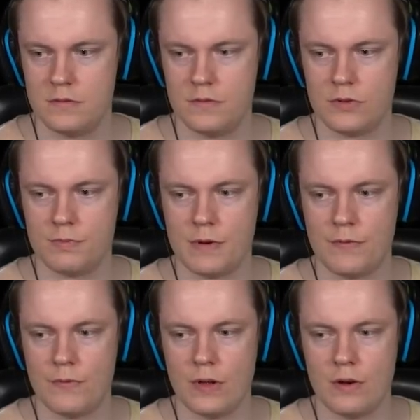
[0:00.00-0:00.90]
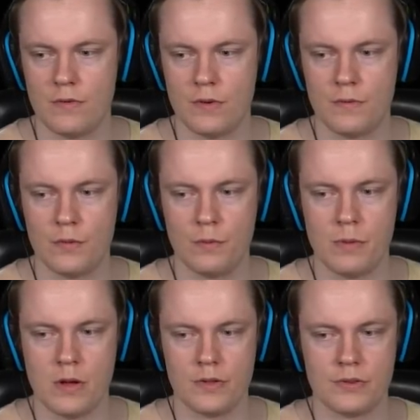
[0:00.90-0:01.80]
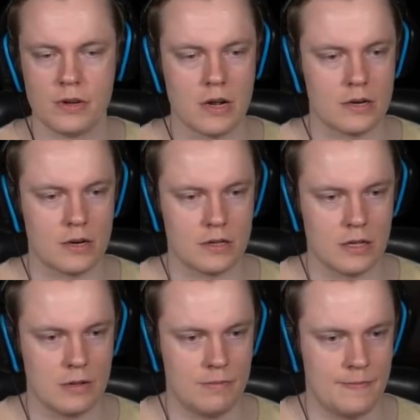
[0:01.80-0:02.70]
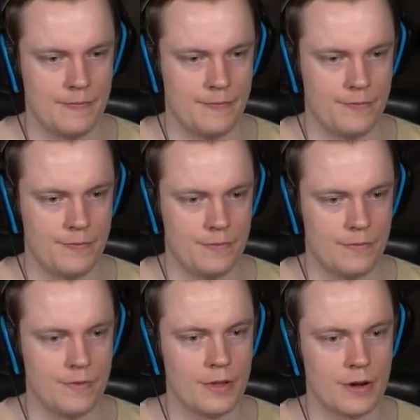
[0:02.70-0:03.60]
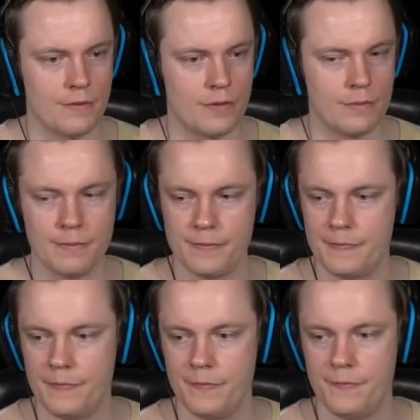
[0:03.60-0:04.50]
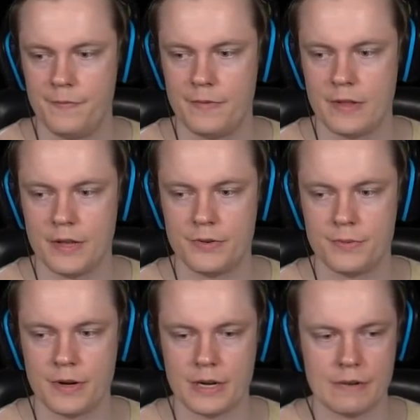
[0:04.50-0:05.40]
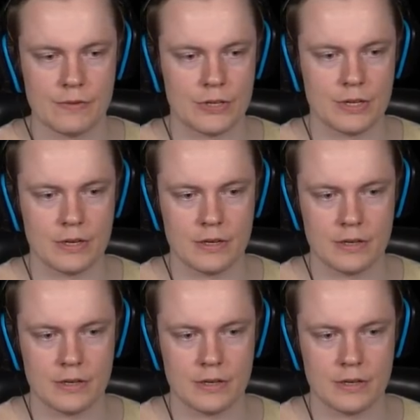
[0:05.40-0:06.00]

It's my favorite football and soccer club. None of them. I do not give a shit.